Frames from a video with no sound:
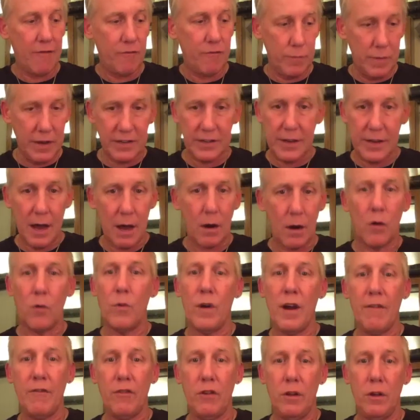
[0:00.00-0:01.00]
have missed
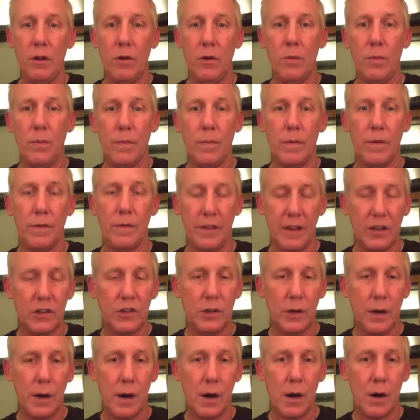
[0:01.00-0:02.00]
out on revenue
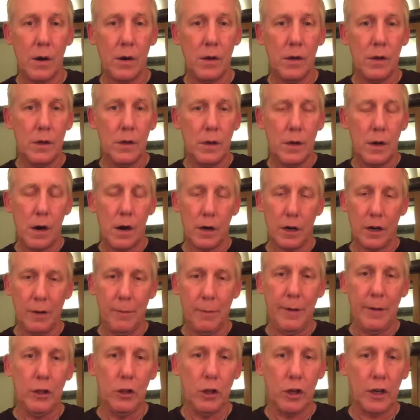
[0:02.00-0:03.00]
this year
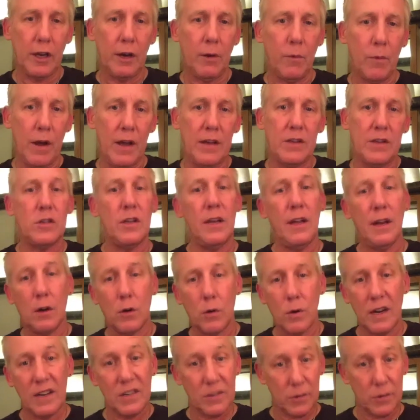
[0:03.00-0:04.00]
are going to be looking ways
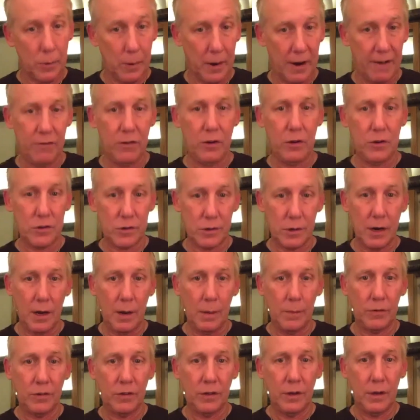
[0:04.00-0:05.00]
to increase the
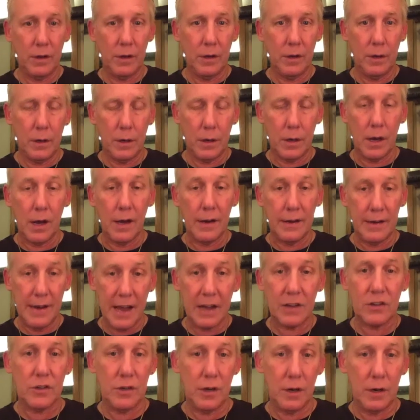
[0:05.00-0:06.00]
revenue streams
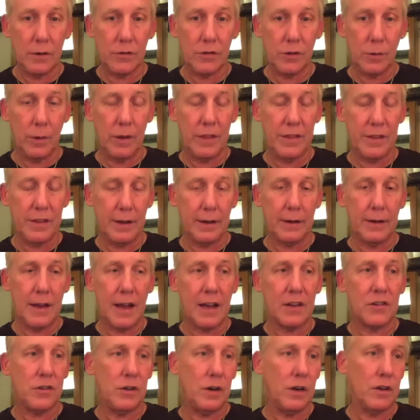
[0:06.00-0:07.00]
next year. So we
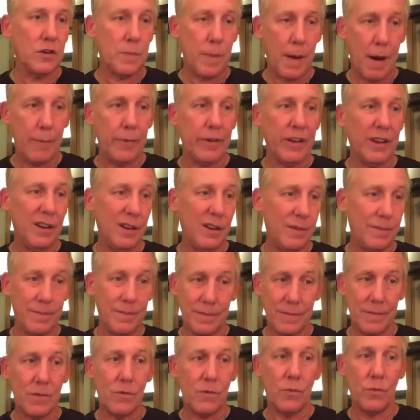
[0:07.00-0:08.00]
think next year is probably
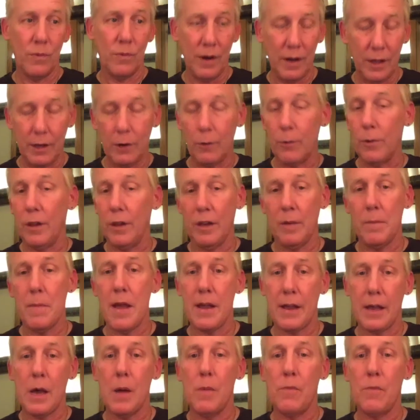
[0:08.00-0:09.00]
going to really,
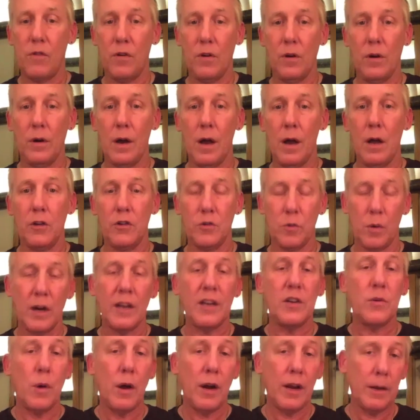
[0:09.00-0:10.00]
really make up for
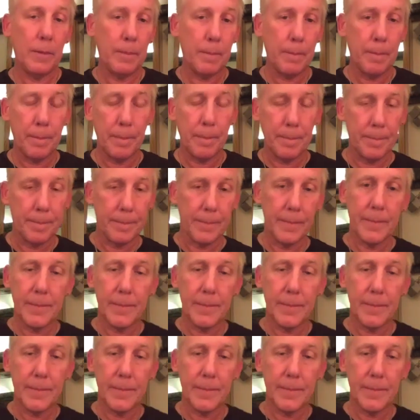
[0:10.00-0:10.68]
2020.